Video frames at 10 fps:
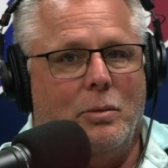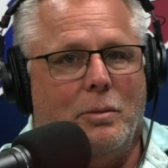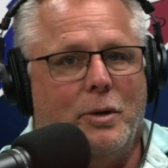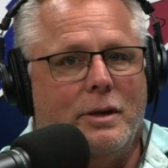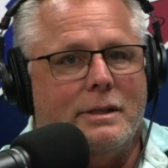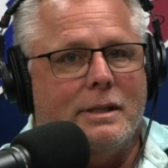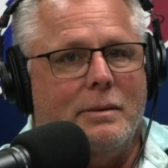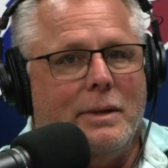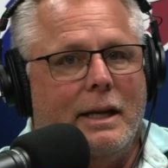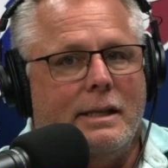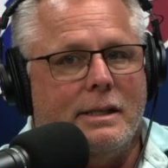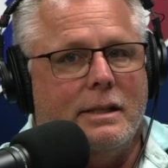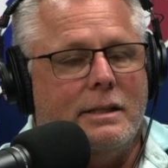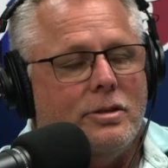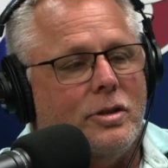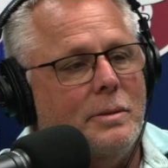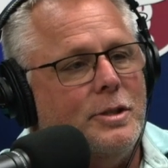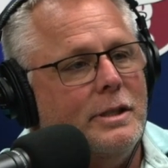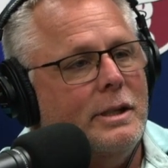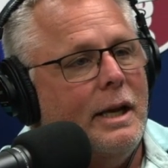we'll put some links in the
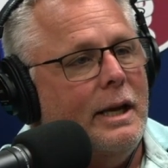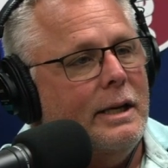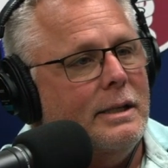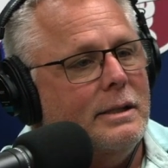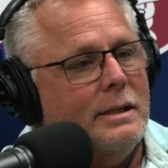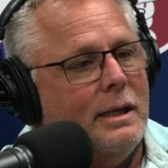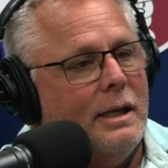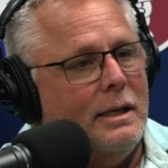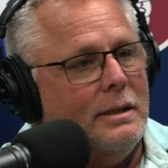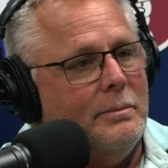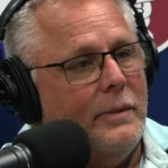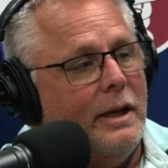description and um,